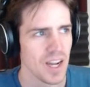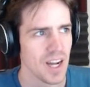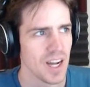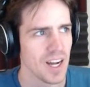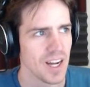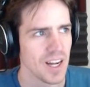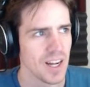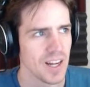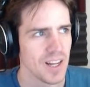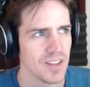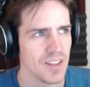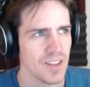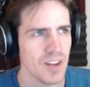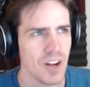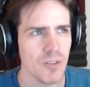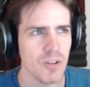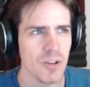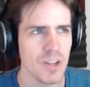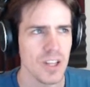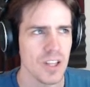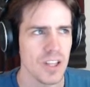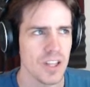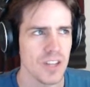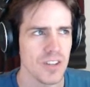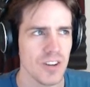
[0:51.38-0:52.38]
uh, not
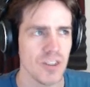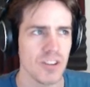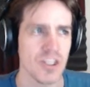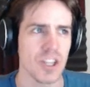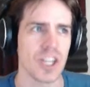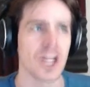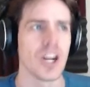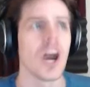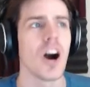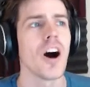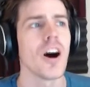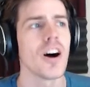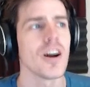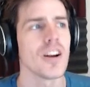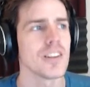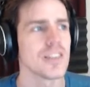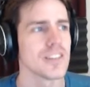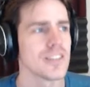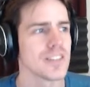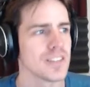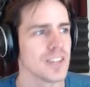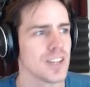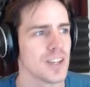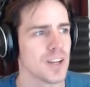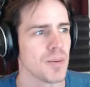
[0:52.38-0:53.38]
really, it's not really a
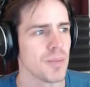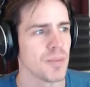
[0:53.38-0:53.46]
cause,